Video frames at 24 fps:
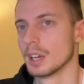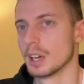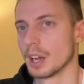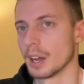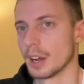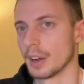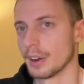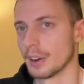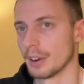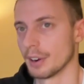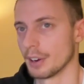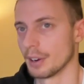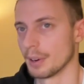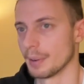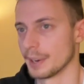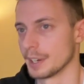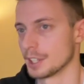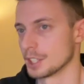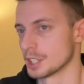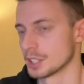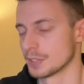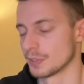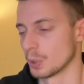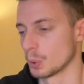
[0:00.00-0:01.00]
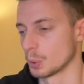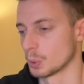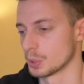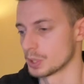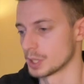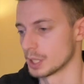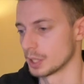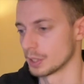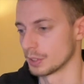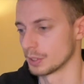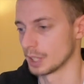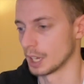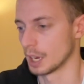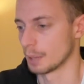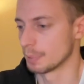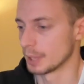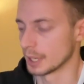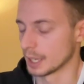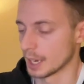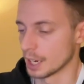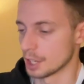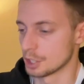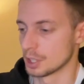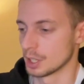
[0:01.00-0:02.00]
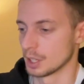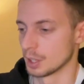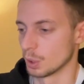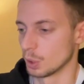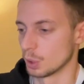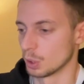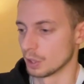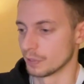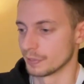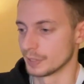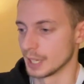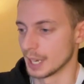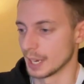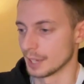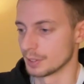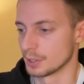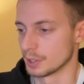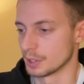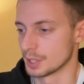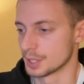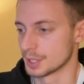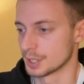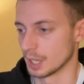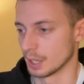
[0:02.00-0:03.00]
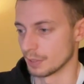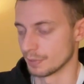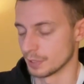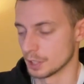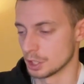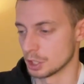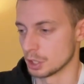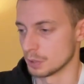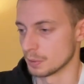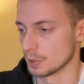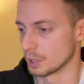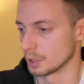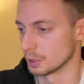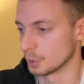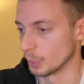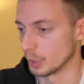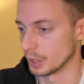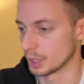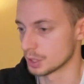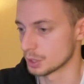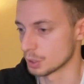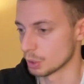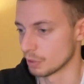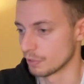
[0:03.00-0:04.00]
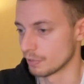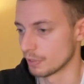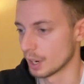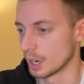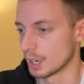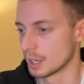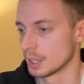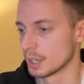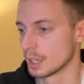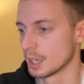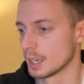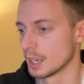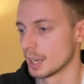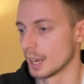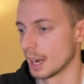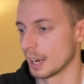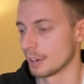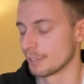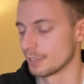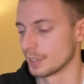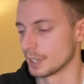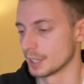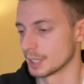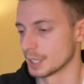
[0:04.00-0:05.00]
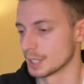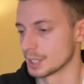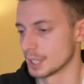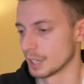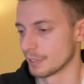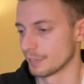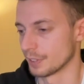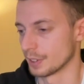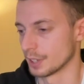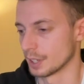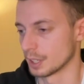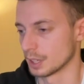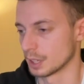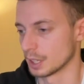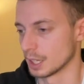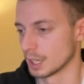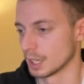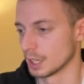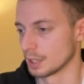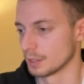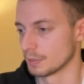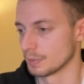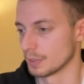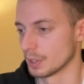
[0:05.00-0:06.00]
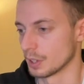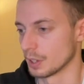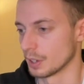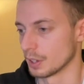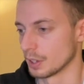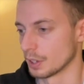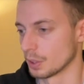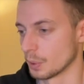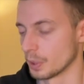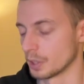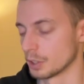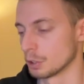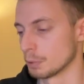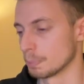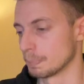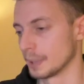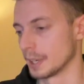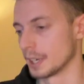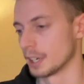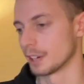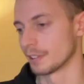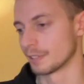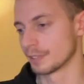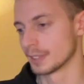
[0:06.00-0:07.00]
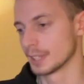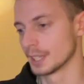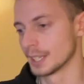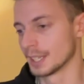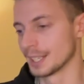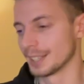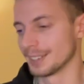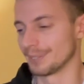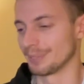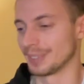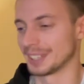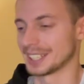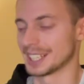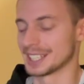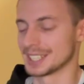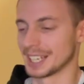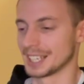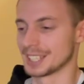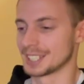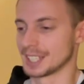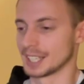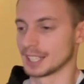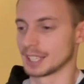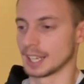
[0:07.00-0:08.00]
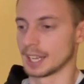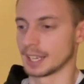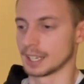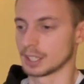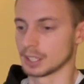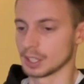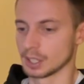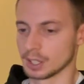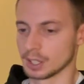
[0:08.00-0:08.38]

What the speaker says: And just focusing on the application, all of the other stuff which you were doing so far, I think that's definitely going to pay off. But as I said, like